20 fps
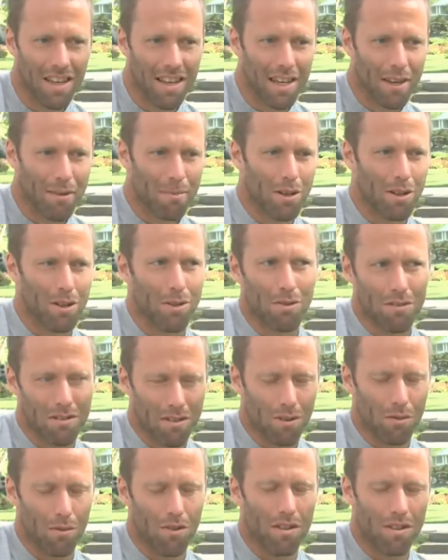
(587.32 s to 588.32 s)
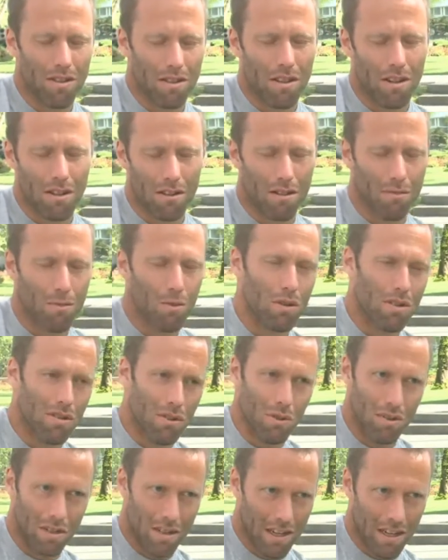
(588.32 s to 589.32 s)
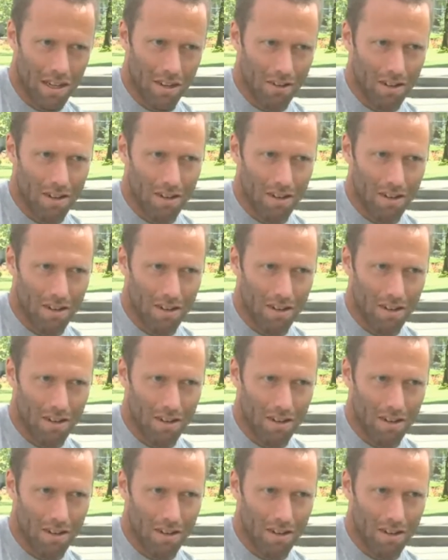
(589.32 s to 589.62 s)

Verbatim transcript: but those are the words that are more suited here.